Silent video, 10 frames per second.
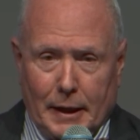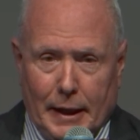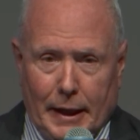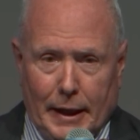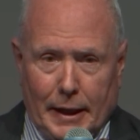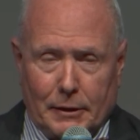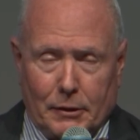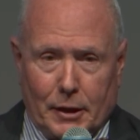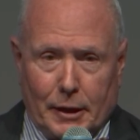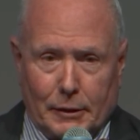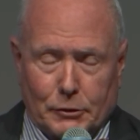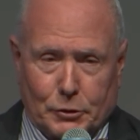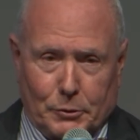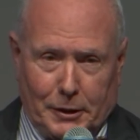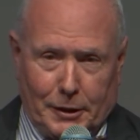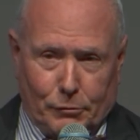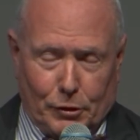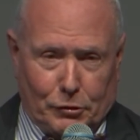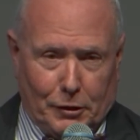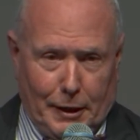And so it gives
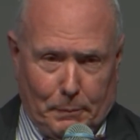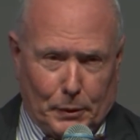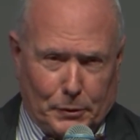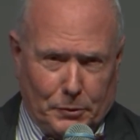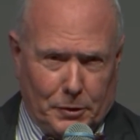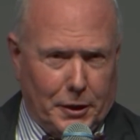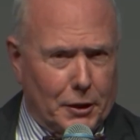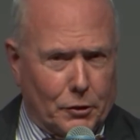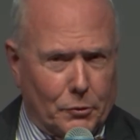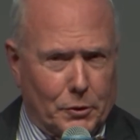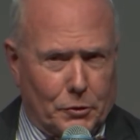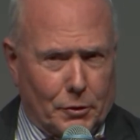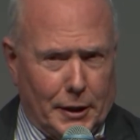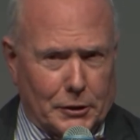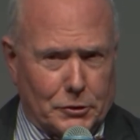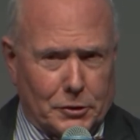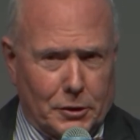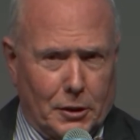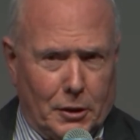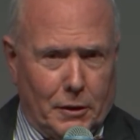us an opportunity to address
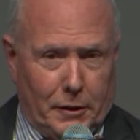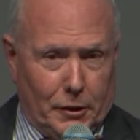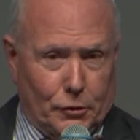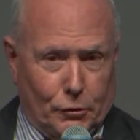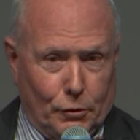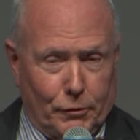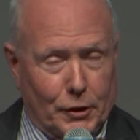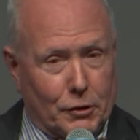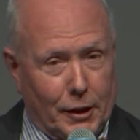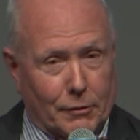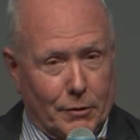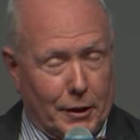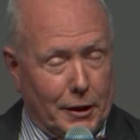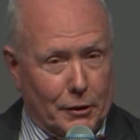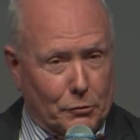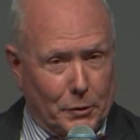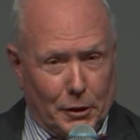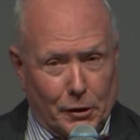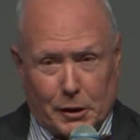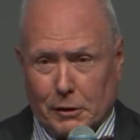the issue of integrity as we
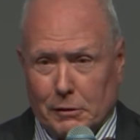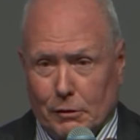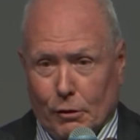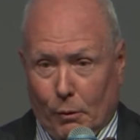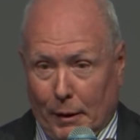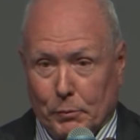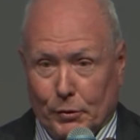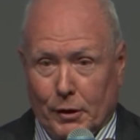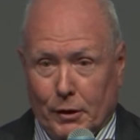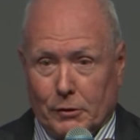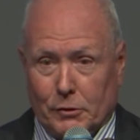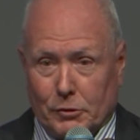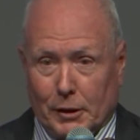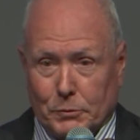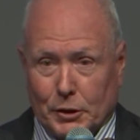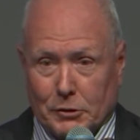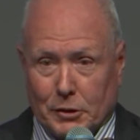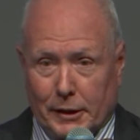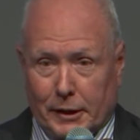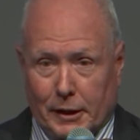look at corruption and subjects
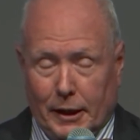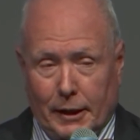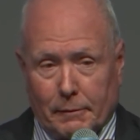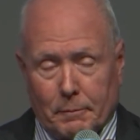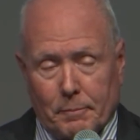like that.